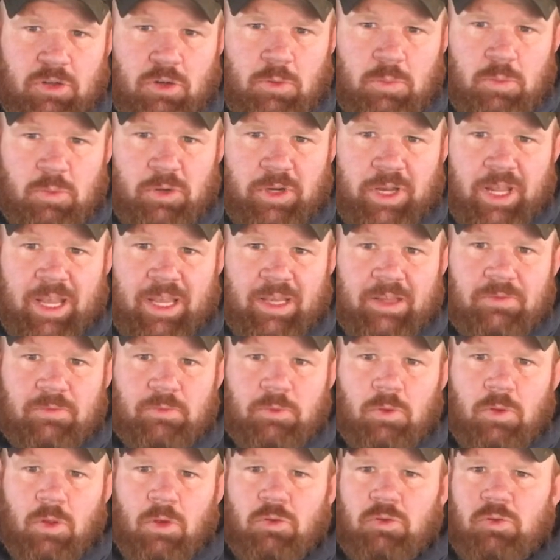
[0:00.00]
tube on hand
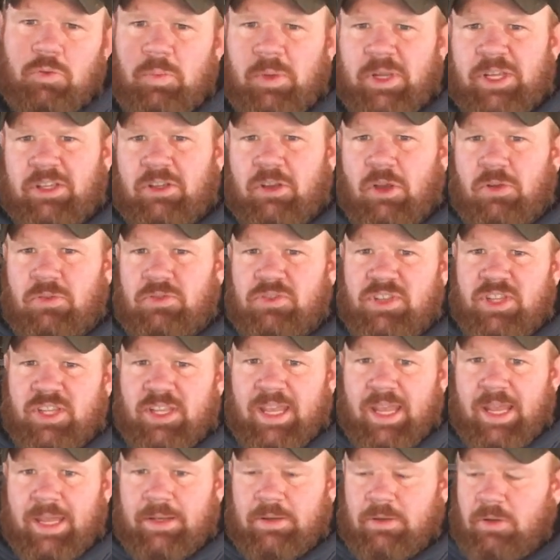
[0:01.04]
for those weak goats that
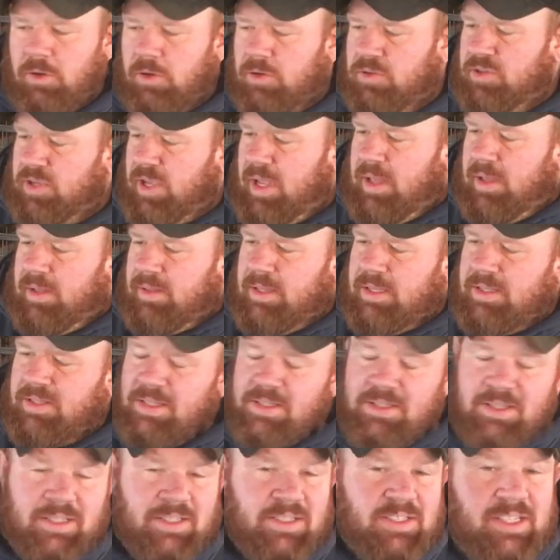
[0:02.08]
can't nurse. This
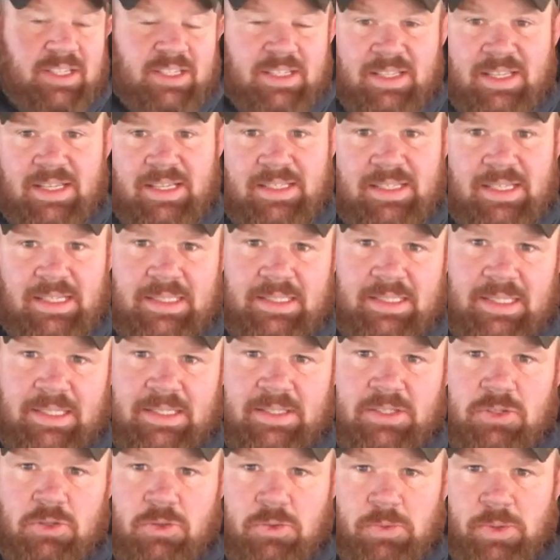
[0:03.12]
is a 60cc
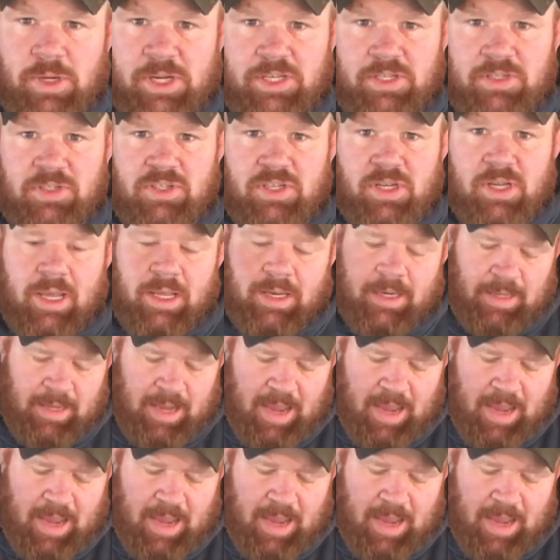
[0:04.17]
syringe and a